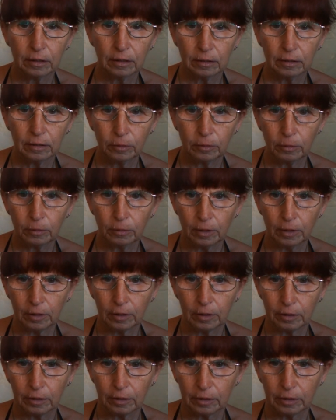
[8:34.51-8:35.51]
Oh, look,
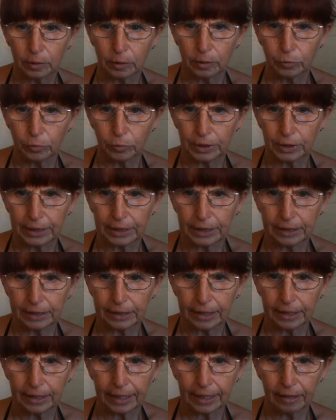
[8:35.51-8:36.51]
I've got some pretties
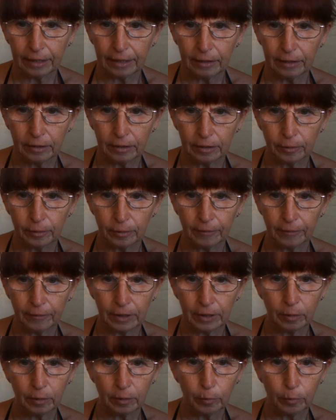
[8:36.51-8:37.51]
here.
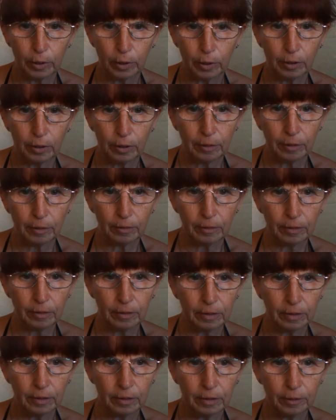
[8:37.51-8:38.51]
Blue.
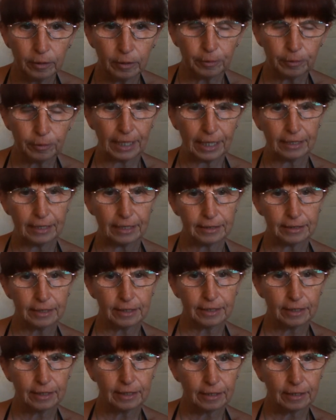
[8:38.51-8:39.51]
Oh, yes.
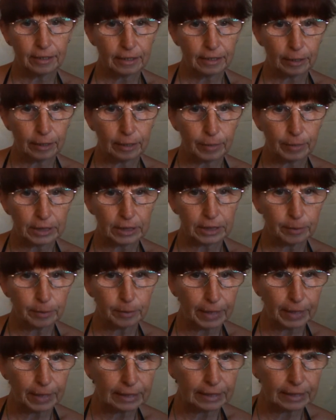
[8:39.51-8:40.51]
That's the
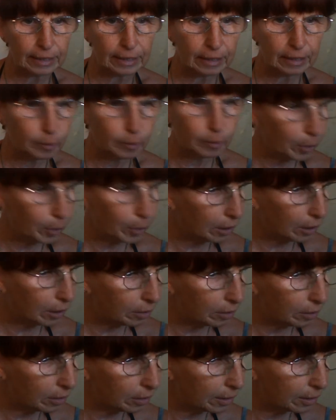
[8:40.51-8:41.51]
banner colour blue.
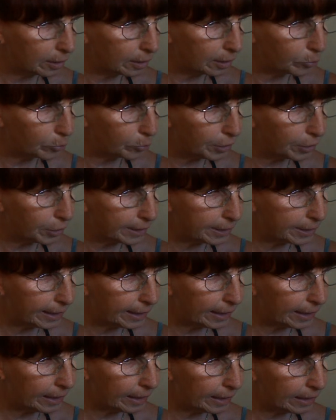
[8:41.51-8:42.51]
That's pretty.
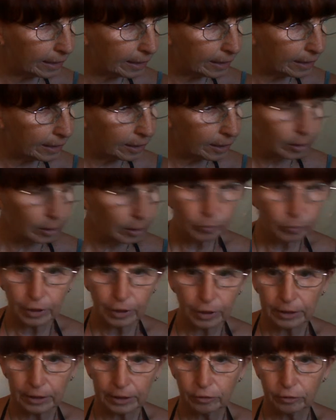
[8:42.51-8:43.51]

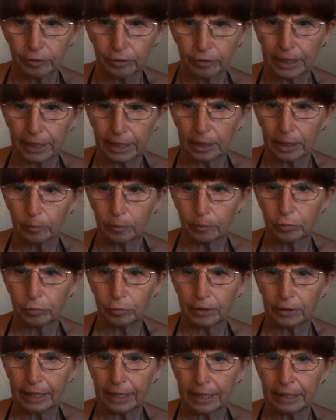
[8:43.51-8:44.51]
Let's create
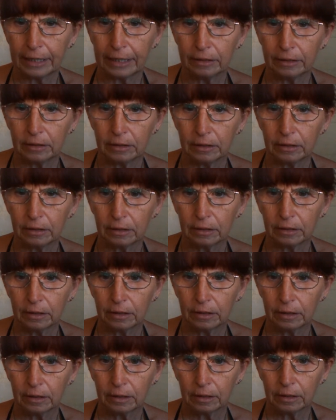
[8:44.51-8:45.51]
brand.
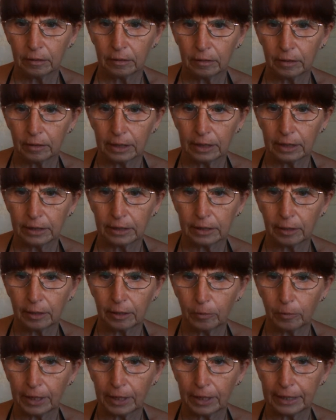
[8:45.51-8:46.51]
That's in the
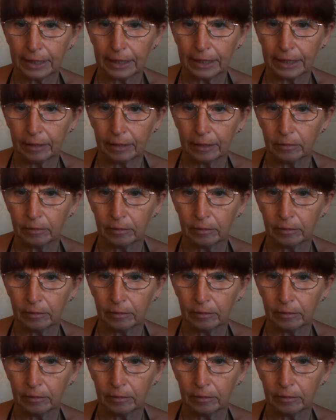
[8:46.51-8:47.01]
way now.